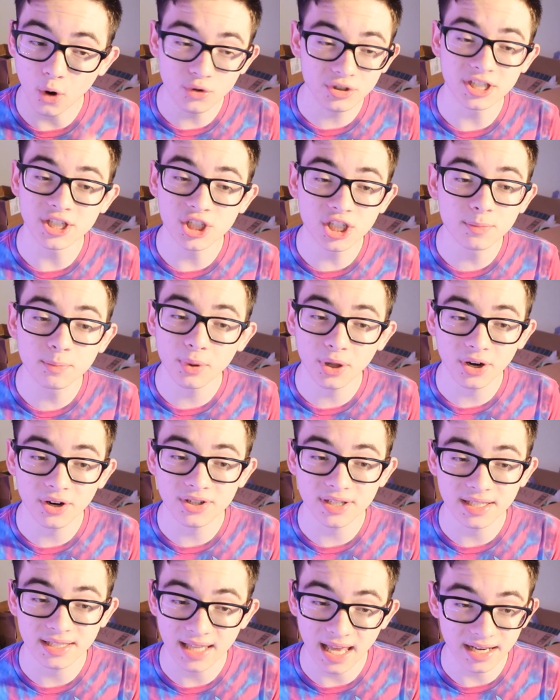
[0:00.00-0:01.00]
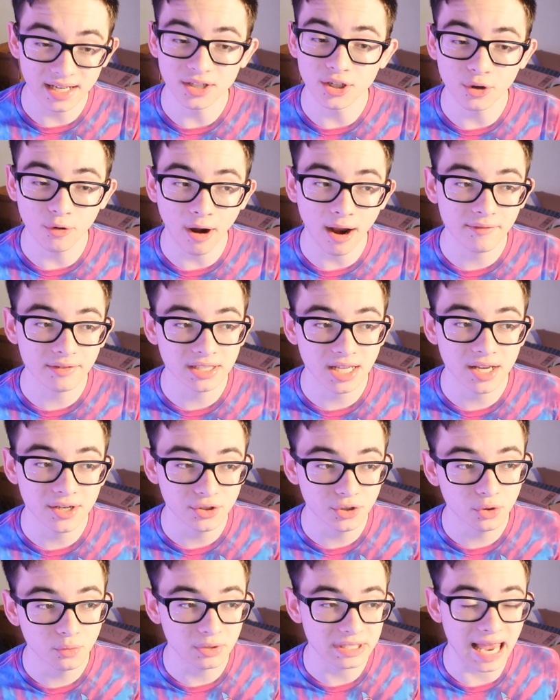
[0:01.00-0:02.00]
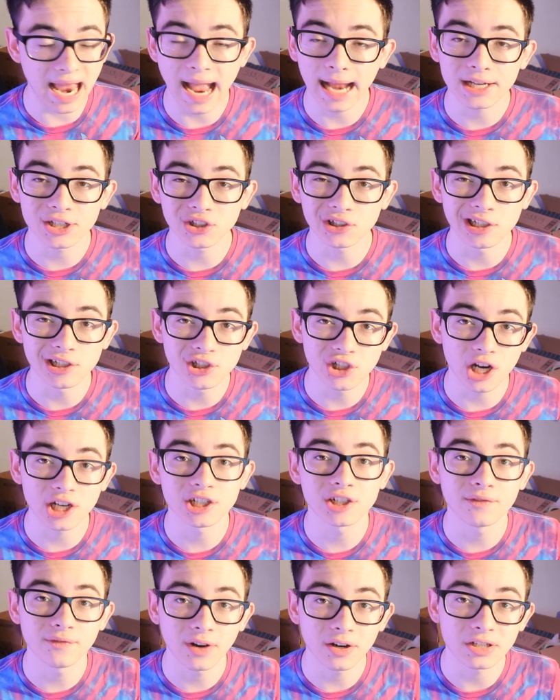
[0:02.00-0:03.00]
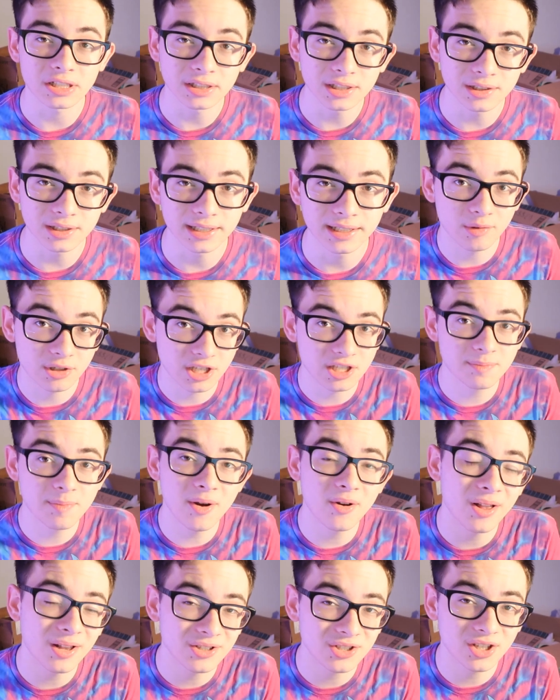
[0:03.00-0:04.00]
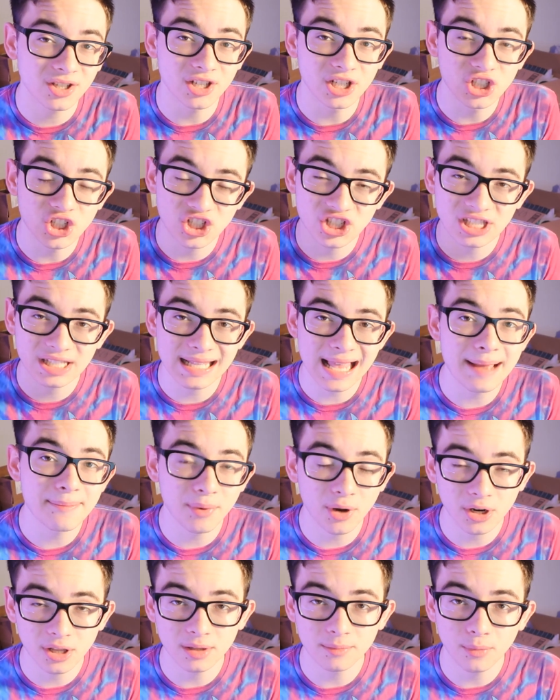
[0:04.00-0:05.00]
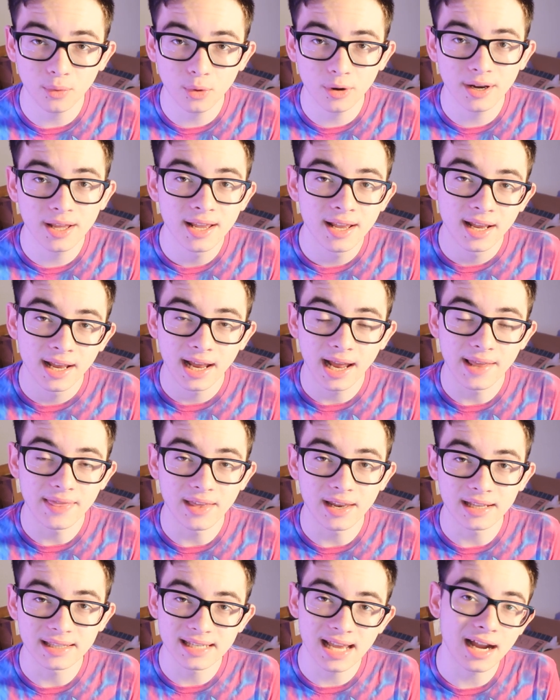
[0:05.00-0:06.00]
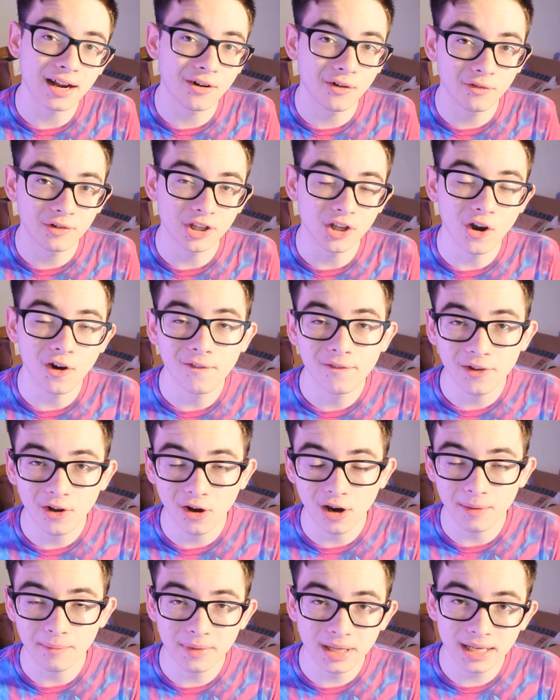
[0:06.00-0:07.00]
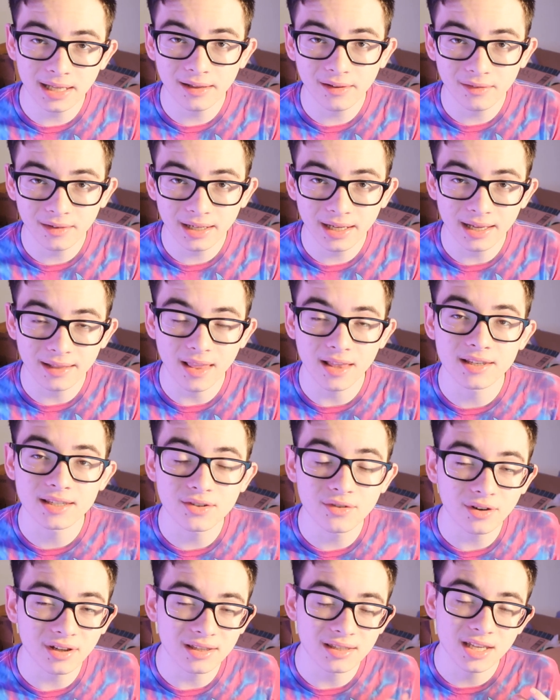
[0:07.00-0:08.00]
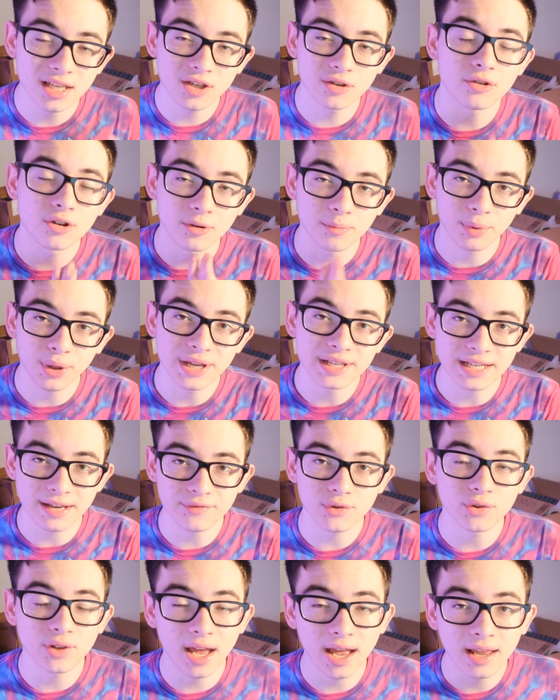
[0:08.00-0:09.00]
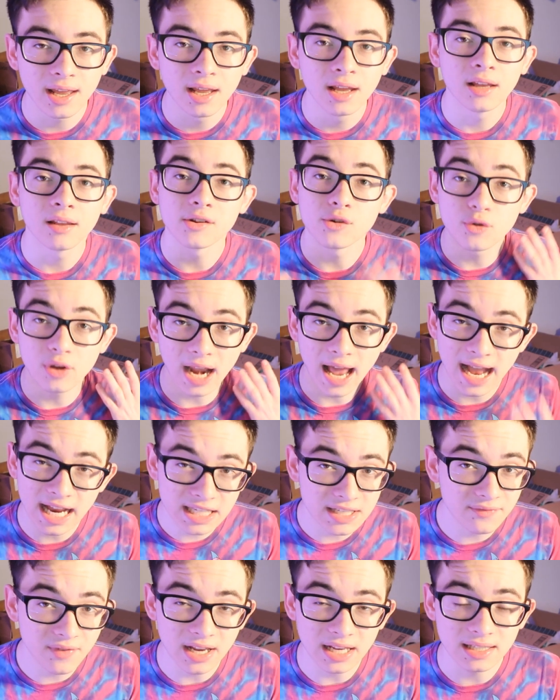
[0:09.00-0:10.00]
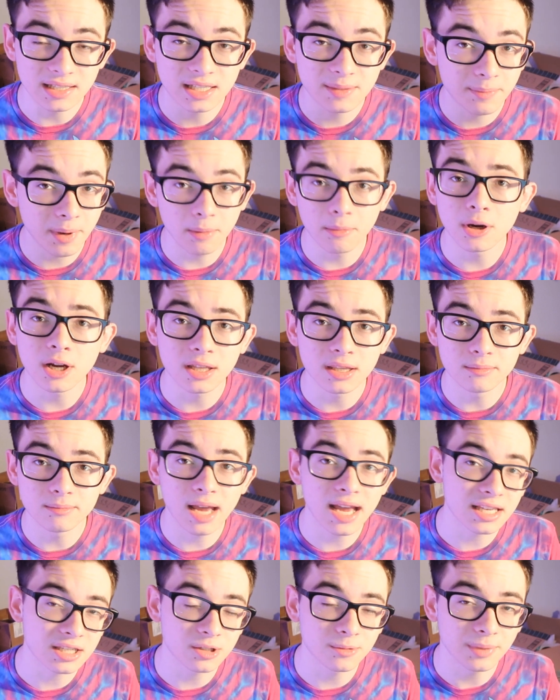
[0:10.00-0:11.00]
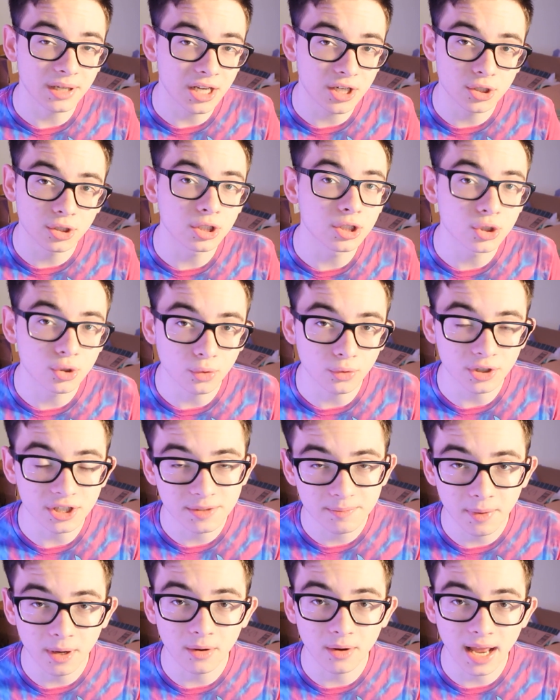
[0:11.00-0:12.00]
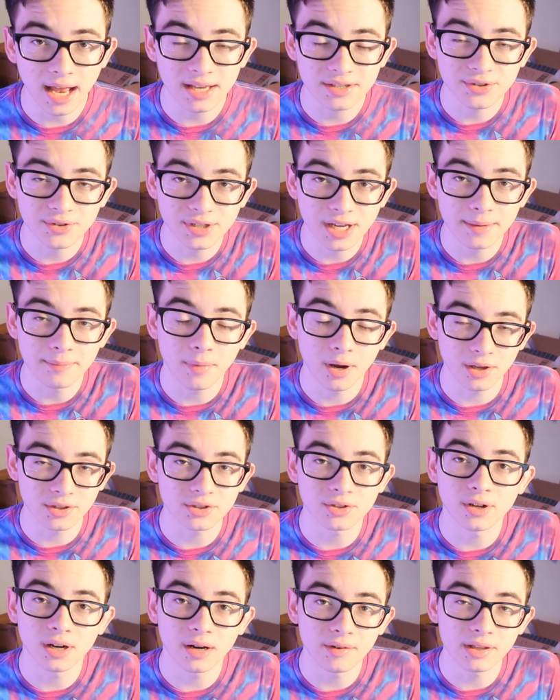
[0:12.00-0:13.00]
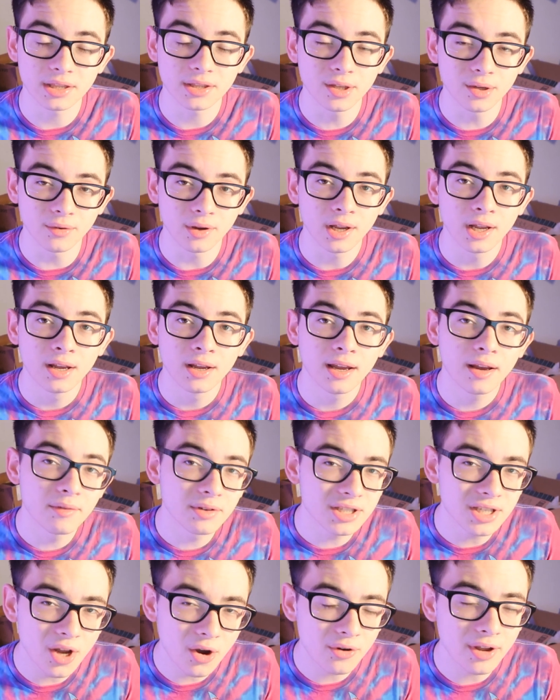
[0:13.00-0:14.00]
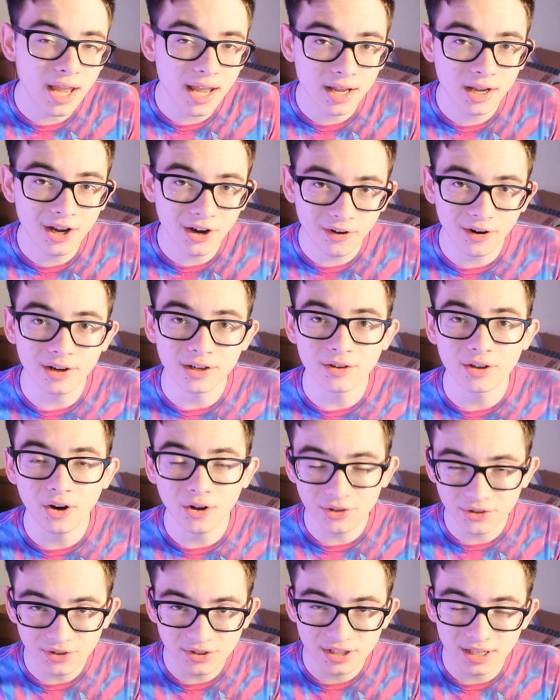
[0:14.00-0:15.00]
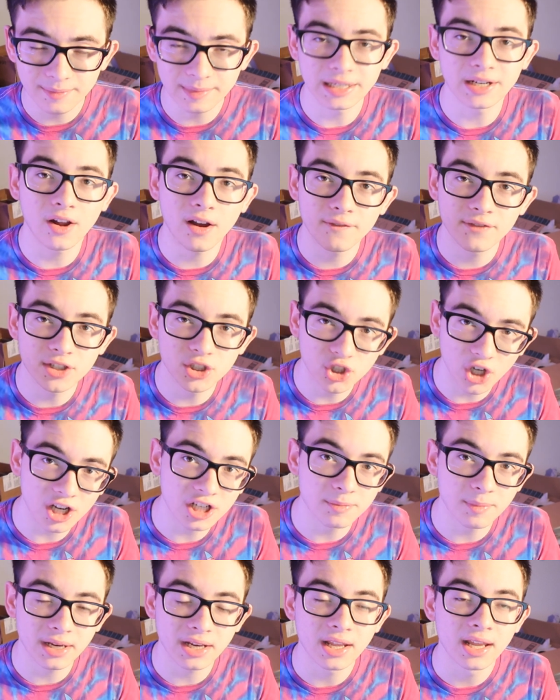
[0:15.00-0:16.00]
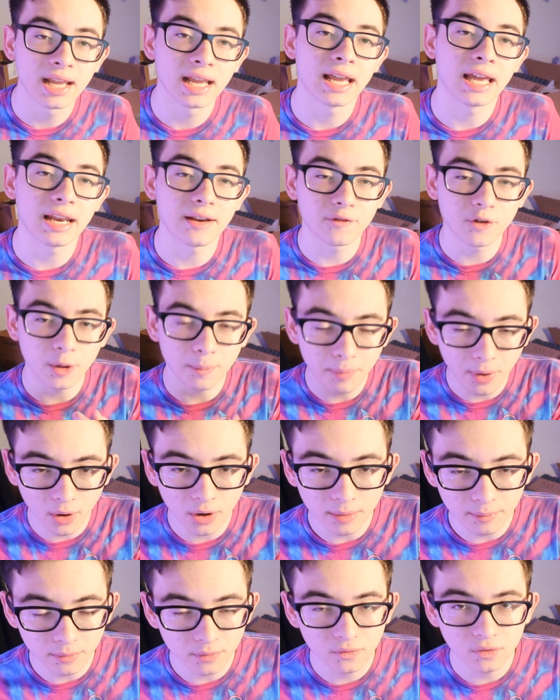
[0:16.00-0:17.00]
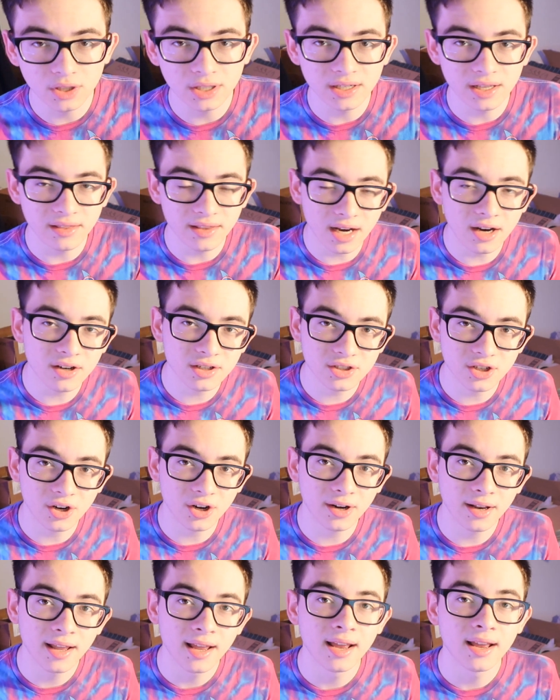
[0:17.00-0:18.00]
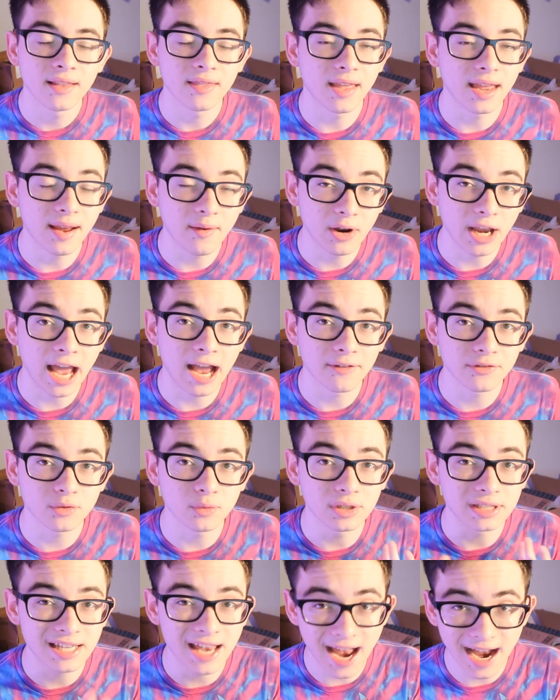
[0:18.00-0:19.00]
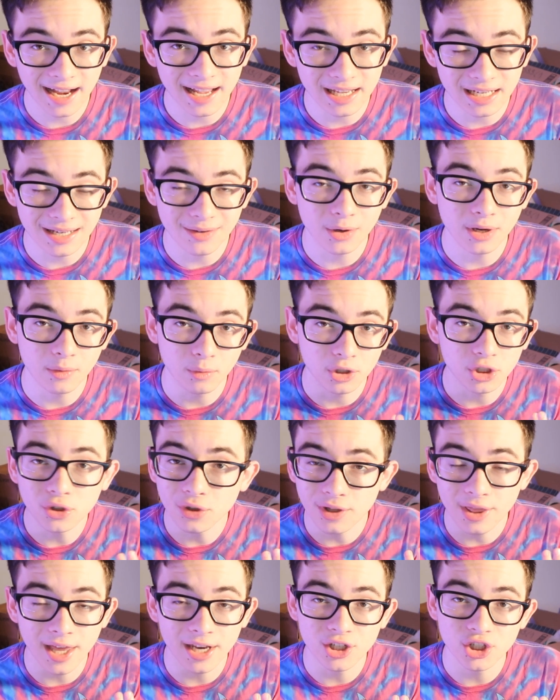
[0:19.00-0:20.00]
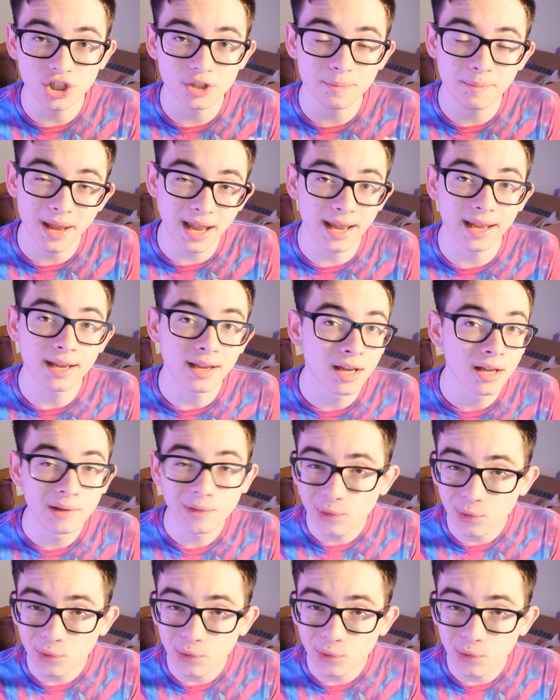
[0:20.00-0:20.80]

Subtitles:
OCG players tended to gravitate to was actually Injection Fairy Lily. It was a spellcaster that you can just slap onto the board and then attack over the Ophion immediately and then still continue your plays after that. You could activate Spellbook of the Master because you controlled a spellcaster type monster and everything. It was an okay card. You could also summon it off a Judgment, and if your opponent moved into their turn, they would have to attack into it, which you could then just pay